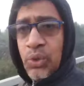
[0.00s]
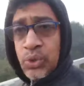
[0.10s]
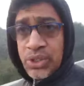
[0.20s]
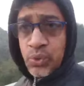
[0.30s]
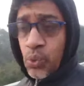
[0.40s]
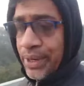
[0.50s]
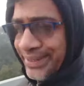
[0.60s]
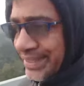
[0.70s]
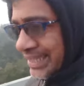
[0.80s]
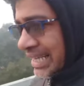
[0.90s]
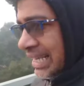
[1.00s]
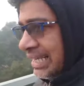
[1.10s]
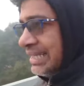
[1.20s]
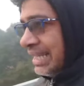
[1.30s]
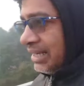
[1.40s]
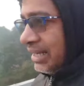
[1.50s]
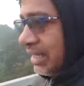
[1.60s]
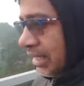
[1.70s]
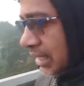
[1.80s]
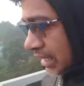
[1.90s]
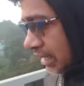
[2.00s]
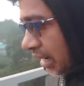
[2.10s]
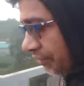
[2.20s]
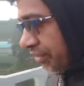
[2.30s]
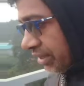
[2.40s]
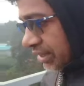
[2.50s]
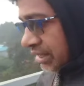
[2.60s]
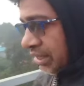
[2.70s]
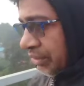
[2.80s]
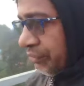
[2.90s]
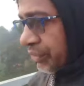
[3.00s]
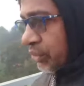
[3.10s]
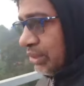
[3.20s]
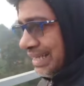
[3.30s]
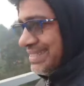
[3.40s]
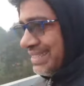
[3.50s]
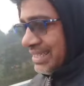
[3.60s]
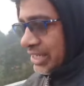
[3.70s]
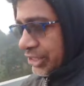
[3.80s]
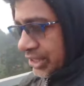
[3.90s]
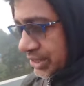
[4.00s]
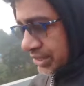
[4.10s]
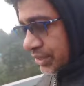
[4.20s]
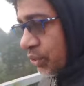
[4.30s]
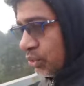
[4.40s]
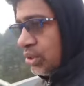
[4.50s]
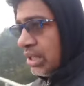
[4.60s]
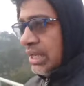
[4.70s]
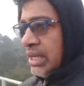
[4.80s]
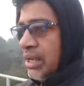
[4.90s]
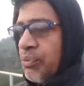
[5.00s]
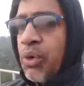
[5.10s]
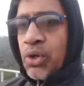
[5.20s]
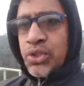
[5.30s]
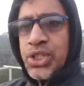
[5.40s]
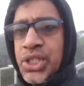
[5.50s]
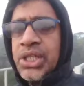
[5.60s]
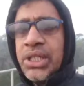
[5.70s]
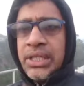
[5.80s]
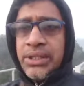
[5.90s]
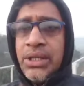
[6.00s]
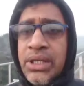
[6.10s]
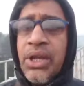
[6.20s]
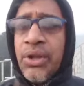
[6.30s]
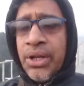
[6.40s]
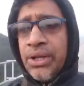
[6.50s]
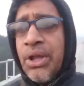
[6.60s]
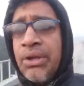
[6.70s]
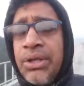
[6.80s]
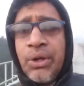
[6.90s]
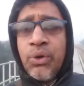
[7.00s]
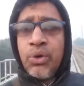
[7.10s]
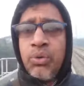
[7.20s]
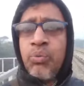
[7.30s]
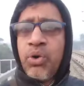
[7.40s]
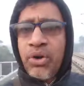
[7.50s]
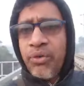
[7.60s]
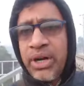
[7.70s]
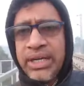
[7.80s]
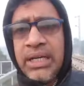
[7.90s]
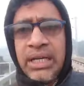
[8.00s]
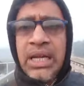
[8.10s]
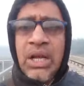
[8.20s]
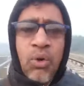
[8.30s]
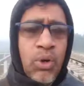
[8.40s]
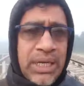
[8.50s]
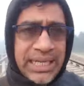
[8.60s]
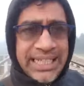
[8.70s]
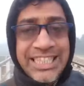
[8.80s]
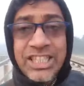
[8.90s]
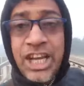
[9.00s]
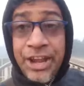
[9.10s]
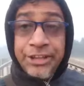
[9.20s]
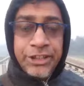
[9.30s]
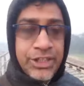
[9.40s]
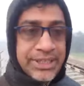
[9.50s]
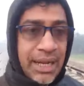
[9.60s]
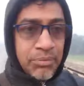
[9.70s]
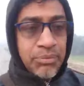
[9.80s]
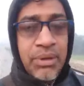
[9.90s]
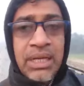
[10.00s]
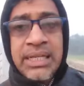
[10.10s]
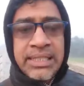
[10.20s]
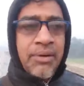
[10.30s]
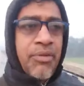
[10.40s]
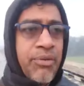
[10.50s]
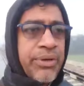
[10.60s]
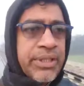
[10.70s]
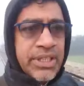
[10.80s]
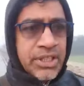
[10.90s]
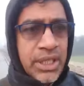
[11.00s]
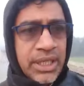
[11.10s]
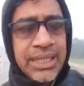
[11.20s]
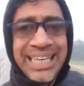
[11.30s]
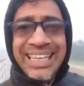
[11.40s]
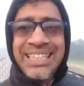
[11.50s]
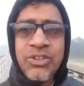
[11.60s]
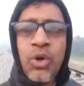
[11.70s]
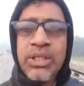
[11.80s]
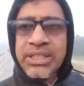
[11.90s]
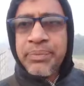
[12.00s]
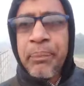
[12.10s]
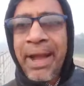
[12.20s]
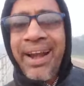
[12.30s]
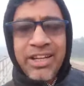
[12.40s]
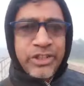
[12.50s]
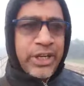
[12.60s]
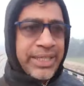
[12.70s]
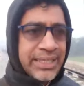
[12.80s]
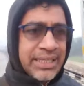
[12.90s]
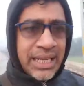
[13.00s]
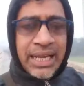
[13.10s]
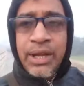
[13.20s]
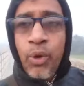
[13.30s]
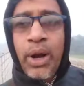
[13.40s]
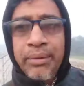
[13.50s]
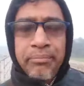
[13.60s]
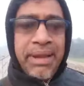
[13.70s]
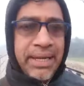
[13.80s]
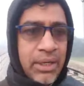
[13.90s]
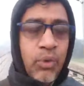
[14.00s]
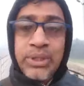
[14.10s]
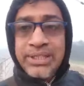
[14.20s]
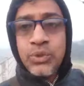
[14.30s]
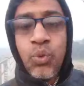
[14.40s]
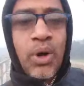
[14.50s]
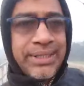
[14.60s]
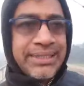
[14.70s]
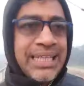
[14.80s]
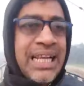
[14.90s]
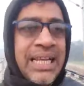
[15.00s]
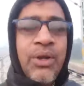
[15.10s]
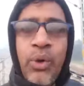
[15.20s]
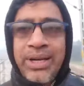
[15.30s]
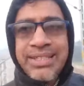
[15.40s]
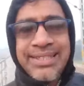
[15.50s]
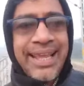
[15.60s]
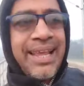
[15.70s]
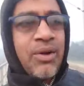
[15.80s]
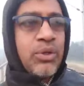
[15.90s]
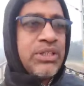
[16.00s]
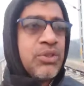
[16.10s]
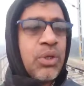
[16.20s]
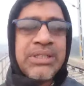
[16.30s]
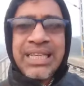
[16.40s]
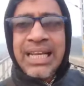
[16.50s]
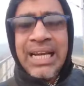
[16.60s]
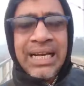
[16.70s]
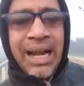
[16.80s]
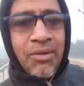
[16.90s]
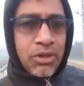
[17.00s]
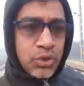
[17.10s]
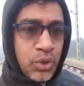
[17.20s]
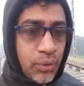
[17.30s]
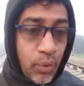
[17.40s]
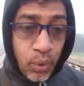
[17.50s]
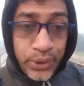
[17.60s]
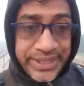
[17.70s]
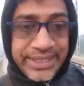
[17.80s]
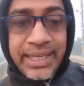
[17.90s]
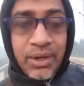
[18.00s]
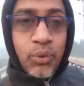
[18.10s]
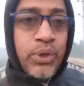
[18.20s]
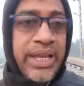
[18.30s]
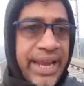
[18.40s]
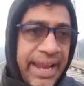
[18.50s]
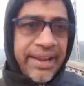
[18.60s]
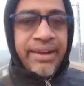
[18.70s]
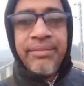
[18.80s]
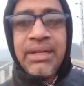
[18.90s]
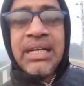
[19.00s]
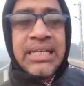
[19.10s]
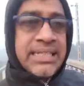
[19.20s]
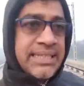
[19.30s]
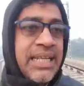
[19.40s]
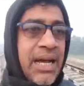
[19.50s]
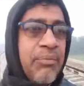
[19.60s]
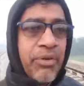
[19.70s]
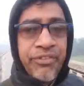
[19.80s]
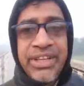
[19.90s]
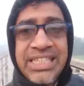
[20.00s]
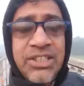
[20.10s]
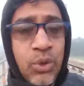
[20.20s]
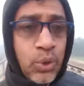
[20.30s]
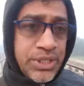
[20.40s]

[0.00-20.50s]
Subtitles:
use these words. Then after few days later, your function, your vocabulary will change. Some of this, it is called this parallel sentence. You can make with these words. You can say with these words. Now also, which day we have some of each,